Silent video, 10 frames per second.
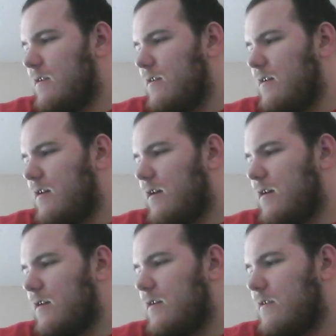Huh.
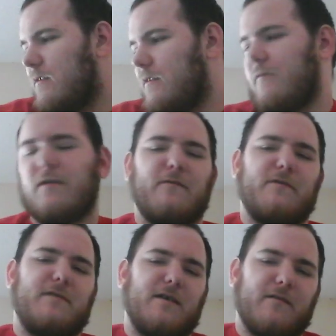And that's a lot of
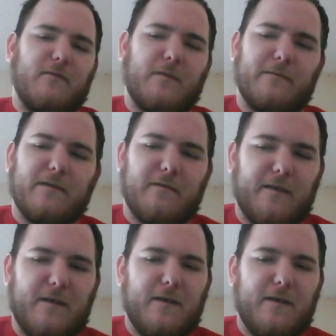TV on our TV.